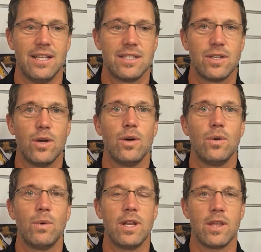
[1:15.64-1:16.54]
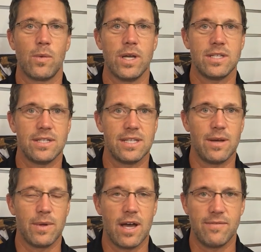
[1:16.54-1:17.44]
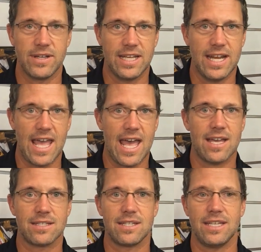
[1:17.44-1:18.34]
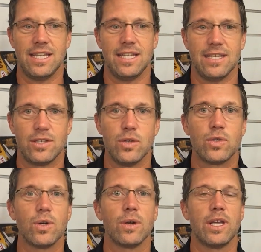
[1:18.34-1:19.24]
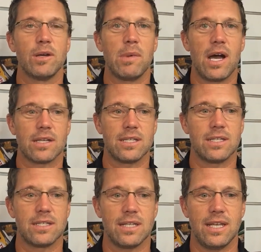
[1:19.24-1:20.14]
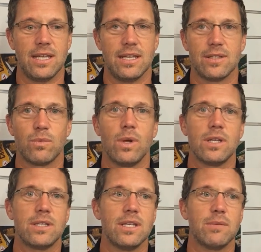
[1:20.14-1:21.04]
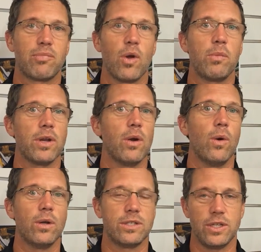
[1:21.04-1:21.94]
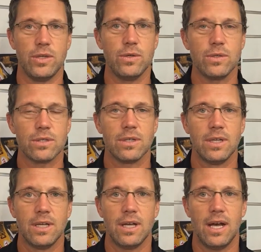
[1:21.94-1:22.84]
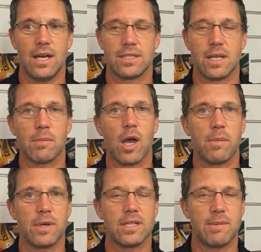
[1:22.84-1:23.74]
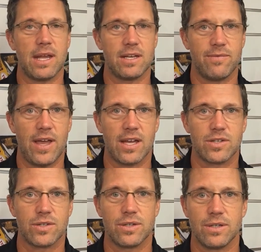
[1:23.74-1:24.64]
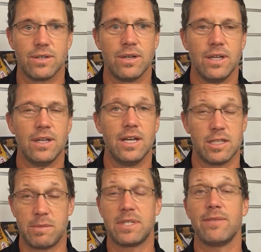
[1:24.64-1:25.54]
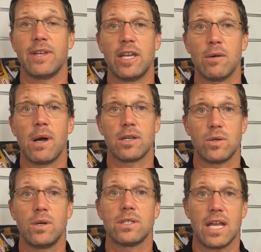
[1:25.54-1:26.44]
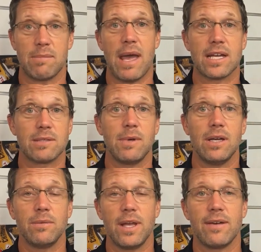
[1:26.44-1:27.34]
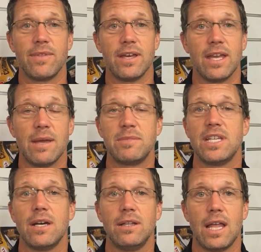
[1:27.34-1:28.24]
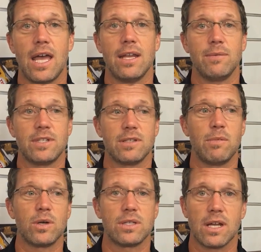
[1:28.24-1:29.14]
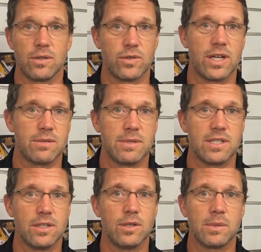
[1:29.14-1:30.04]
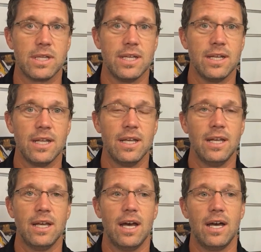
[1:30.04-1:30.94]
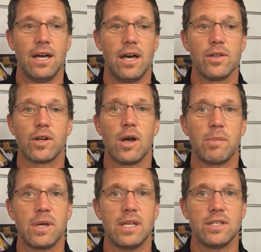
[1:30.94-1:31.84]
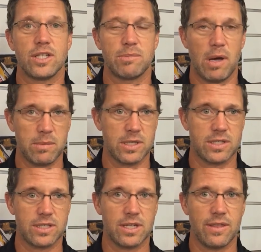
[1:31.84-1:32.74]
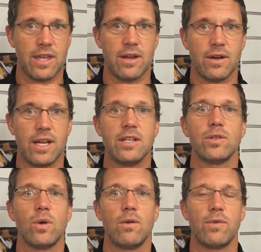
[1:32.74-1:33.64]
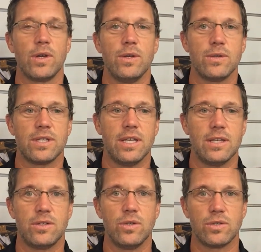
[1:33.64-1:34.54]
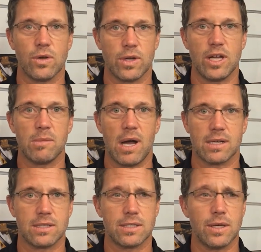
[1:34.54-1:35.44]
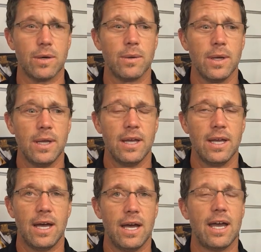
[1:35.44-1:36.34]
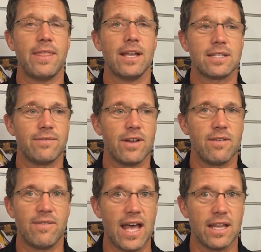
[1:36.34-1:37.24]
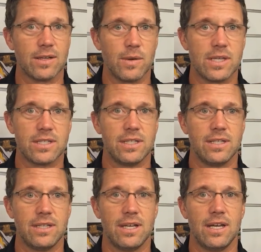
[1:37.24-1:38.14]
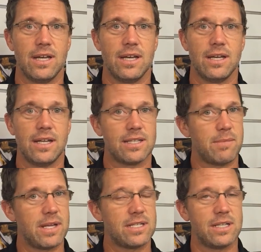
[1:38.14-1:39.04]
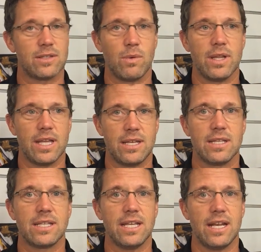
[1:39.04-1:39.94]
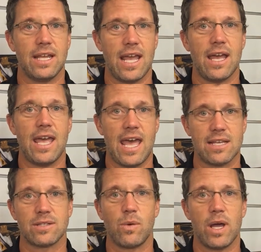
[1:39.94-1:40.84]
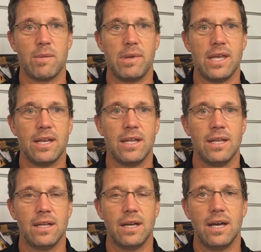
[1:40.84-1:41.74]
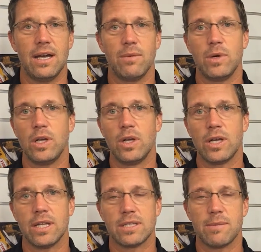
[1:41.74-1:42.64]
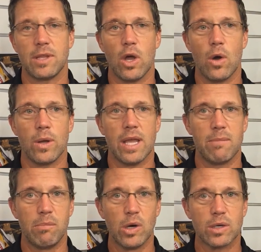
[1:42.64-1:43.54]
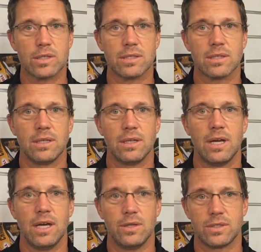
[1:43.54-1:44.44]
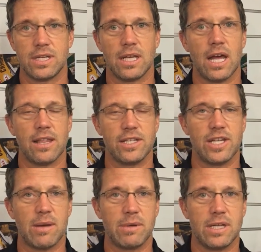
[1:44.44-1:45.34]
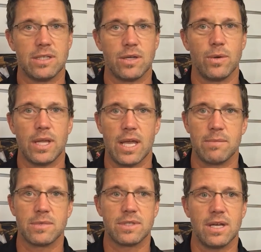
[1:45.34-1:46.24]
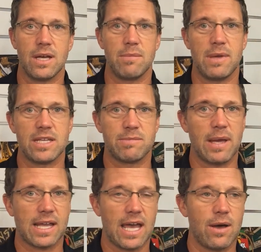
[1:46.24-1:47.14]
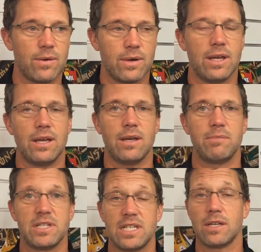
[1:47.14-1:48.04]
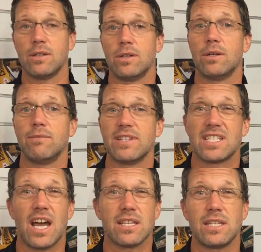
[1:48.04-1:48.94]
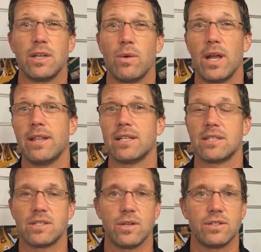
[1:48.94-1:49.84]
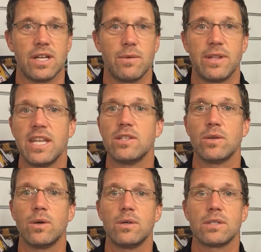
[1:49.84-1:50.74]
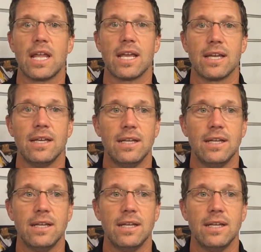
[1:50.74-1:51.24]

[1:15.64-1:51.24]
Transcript: So one of the questions that we often get asked in two-stroke gearboxes is what is the appropriate oil to use? Some companies manufacture specific gearbox oils like Maxima. We have the MTL line, which is motorcycle transmission lubricant. Other companies just publish their engine oil for use in two-stroke gearboxes. So I think it's a very valid question. As I mentioned, it's one that does get asked quite a bit. When you look at some of the OEM books, you'll see a lot of the Japanese OEMs may spec out a particular viscosity grade that's associated with engine oils, like